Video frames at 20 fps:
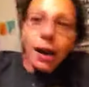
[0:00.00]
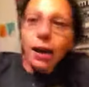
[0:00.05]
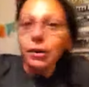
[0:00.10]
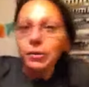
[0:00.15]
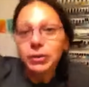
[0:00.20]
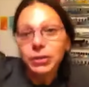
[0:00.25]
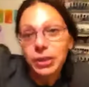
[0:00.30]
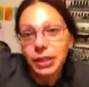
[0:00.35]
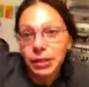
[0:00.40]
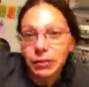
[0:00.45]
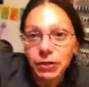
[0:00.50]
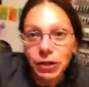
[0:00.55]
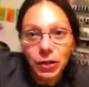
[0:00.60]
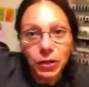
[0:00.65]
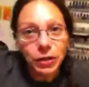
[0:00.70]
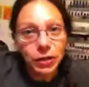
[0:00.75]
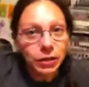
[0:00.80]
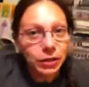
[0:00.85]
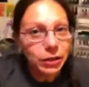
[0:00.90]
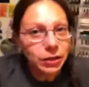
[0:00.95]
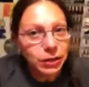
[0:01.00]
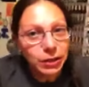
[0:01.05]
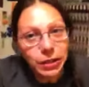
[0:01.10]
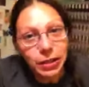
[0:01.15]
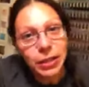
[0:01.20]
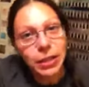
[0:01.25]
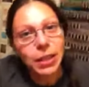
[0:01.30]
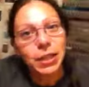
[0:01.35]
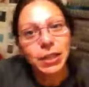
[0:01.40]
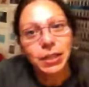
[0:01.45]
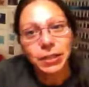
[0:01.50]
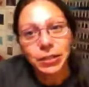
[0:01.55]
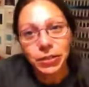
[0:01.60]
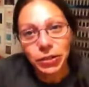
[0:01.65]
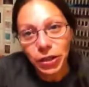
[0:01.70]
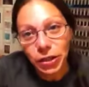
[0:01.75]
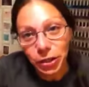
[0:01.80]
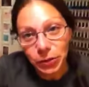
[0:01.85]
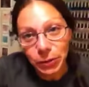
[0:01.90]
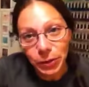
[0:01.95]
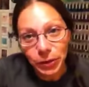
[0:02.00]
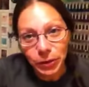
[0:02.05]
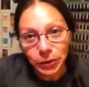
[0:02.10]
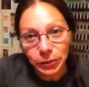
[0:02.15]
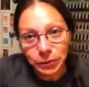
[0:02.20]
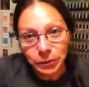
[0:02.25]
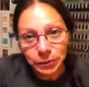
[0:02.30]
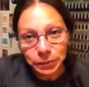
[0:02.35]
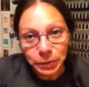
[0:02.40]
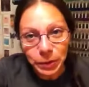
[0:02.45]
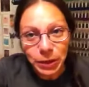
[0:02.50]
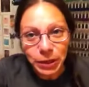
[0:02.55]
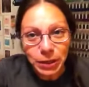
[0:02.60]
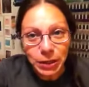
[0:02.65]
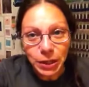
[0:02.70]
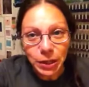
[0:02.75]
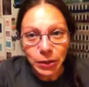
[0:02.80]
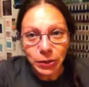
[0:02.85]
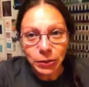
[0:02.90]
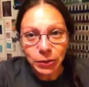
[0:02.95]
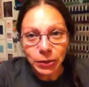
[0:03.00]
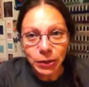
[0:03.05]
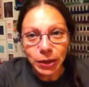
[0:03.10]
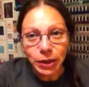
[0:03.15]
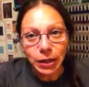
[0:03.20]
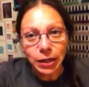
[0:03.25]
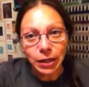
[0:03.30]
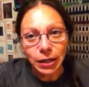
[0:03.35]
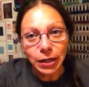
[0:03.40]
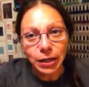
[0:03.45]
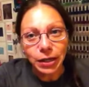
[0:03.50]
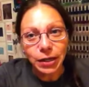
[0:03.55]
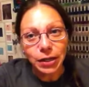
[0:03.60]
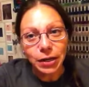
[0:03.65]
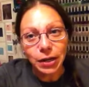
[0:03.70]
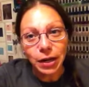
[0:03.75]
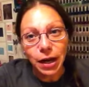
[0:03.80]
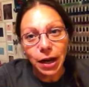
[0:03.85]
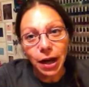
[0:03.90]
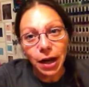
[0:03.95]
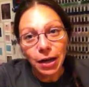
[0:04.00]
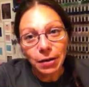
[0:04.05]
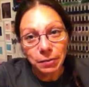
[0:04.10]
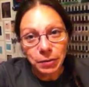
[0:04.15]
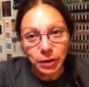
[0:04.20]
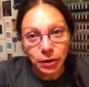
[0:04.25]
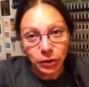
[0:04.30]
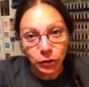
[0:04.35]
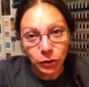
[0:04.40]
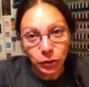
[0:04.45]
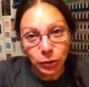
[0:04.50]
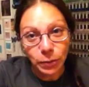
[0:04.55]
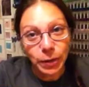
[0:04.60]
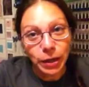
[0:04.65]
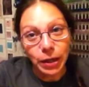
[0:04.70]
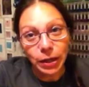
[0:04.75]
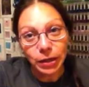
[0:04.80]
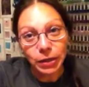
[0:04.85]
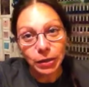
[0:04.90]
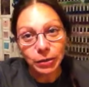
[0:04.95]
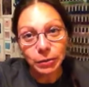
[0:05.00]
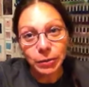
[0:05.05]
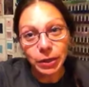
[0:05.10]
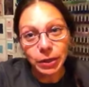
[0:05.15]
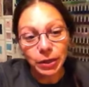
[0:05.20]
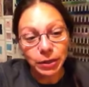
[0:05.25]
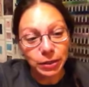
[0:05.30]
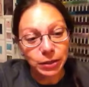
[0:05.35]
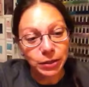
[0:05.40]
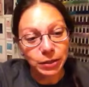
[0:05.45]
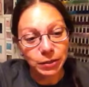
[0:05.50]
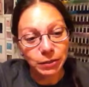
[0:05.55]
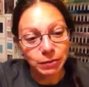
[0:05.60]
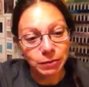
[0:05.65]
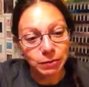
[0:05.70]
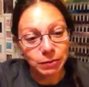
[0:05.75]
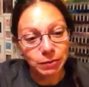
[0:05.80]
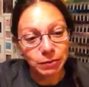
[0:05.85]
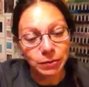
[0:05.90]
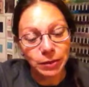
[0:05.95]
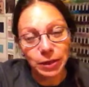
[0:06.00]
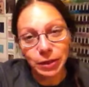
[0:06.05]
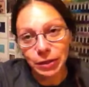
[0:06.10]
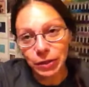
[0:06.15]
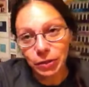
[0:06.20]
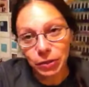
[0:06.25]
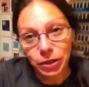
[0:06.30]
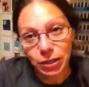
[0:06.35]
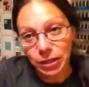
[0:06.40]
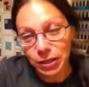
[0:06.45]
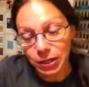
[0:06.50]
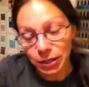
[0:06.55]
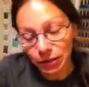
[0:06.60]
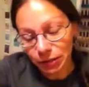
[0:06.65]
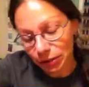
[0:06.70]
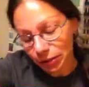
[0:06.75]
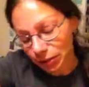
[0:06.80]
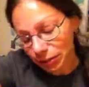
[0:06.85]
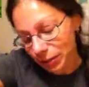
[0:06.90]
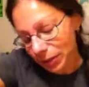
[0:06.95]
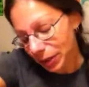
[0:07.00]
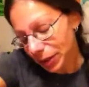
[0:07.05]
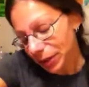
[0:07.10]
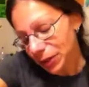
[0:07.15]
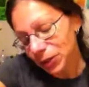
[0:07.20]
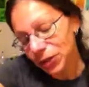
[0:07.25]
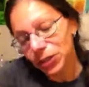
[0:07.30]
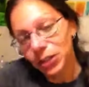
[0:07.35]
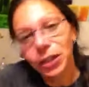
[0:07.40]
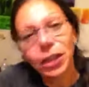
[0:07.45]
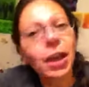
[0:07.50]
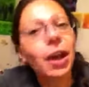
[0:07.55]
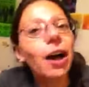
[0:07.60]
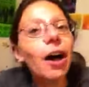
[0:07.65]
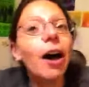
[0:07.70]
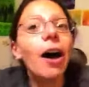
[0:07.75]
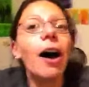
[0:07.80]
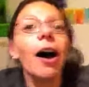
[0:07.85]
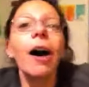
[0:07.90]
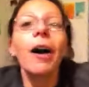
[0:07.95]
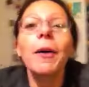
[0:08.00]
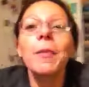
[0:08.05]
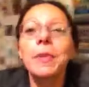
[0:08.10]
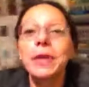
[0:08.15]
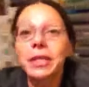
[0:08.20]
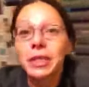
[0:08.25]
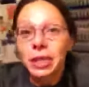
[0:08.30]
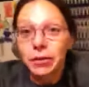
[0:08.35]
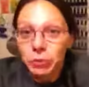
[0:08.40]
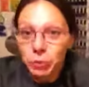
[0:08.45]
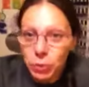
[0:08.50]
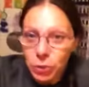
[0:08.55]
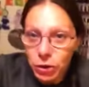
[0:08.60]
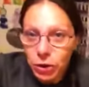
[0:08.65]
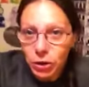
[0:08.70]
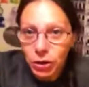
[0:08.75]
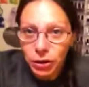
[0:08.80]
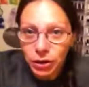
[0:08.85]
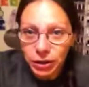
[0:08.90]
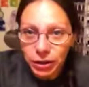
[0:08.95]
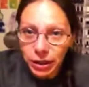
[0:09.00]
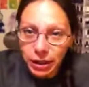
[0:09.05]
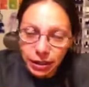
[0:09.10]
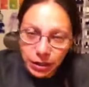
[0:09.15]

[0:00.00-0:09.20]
I really have nothing exciting to talk about, but he's cute, and I'm gonna go to bed because he's crazy. Oh my gosh. Because I have to work all day